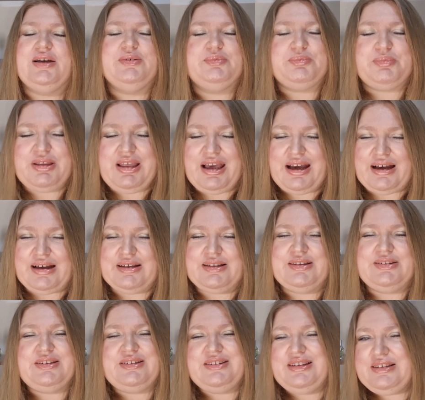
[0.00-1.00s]
yeah,
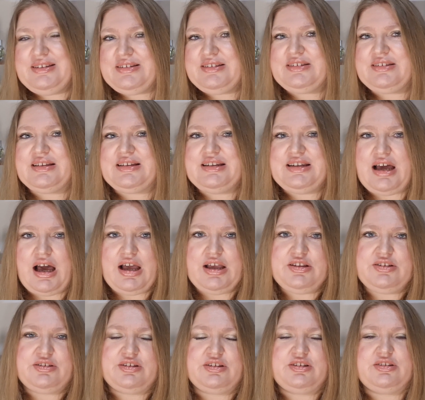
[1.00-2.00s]
this is a
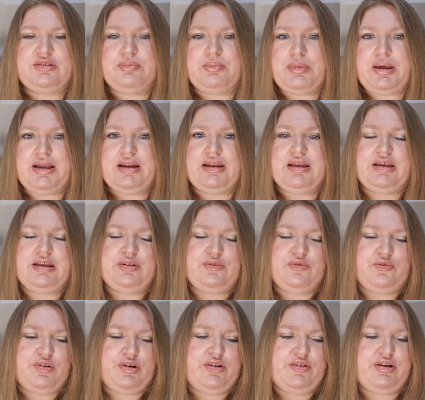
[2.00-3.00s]
nice smelling,
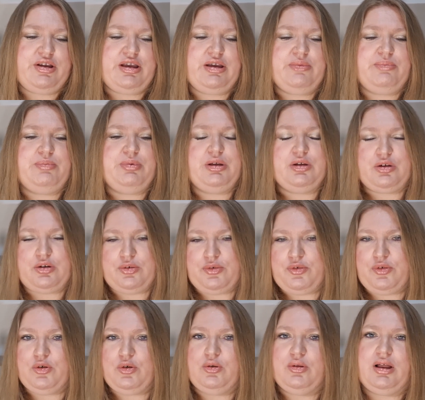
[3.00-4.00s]
very
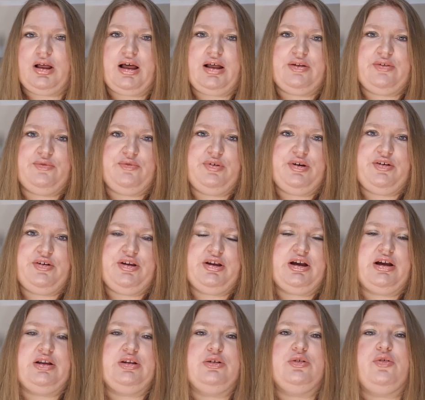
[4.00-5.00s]
beautiful, and very
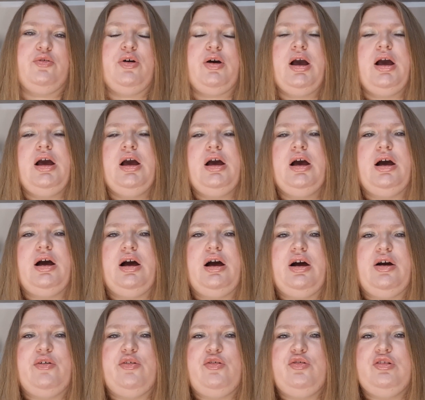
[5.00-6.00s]
kind of
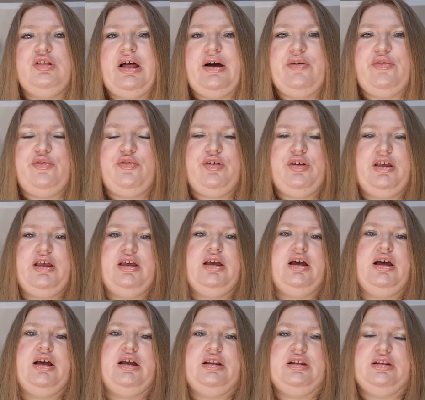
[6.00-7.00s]
fluffy
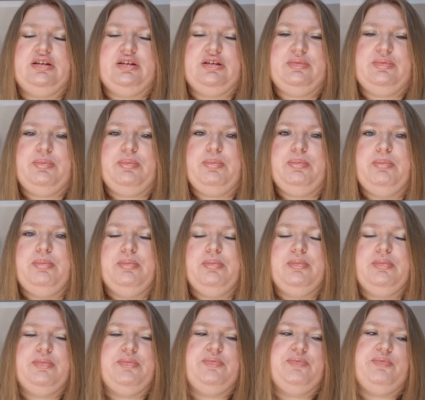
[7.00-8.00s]
and
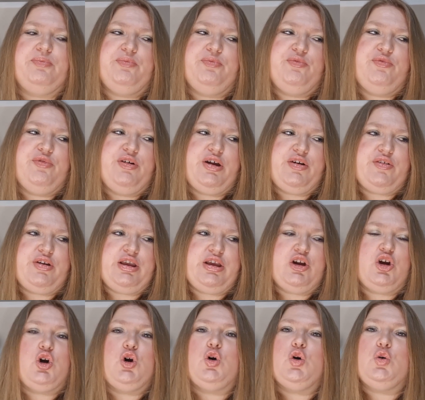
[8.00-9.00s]
very
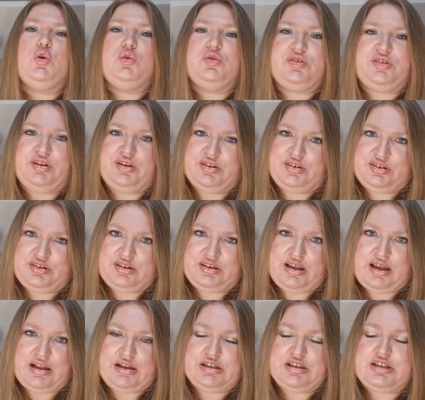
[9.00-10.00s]
cozy
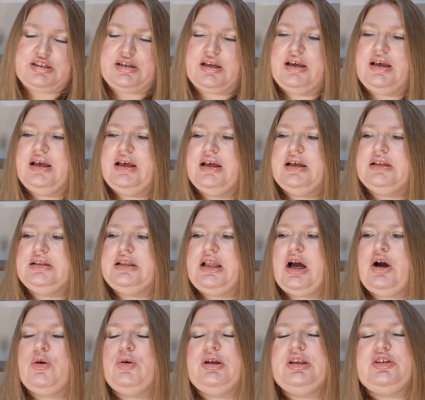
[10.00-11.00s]
scent.
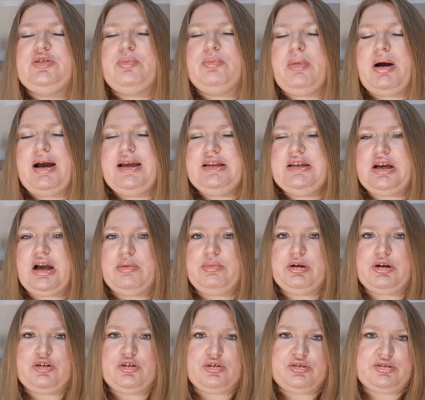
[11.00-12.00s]
Now, it might come
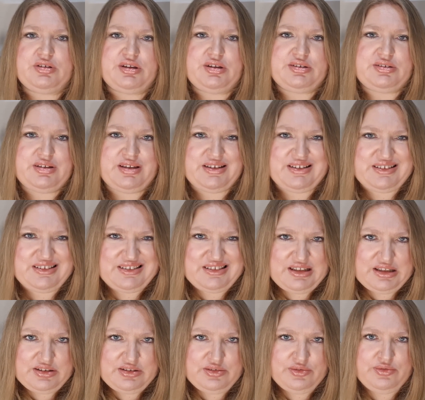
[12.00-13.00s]
across as
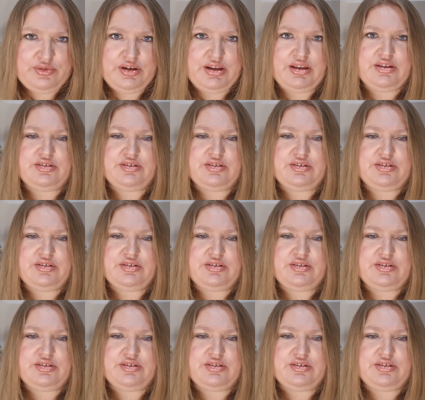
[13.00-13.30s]
excessively